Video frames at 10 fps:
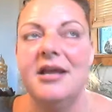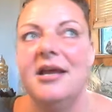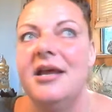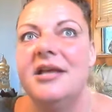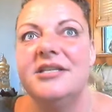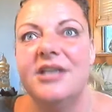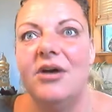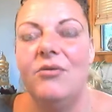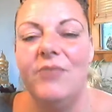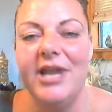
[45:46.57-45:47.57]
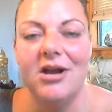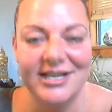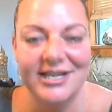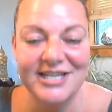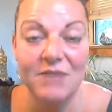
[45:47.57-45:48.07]
so we all
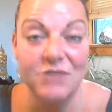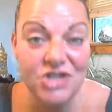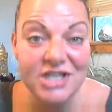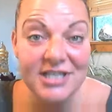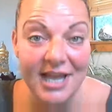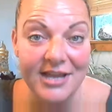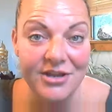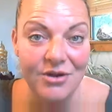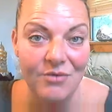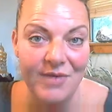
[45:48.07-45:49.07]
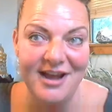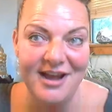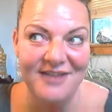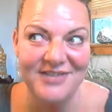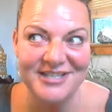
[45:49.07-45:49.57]
get scared. We're just like you. We
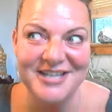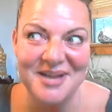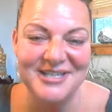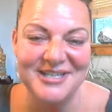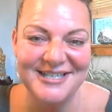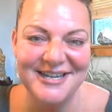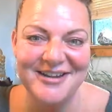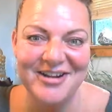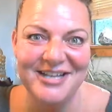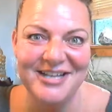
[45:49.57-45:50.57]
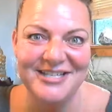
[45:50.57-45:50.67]
have the same insecurities.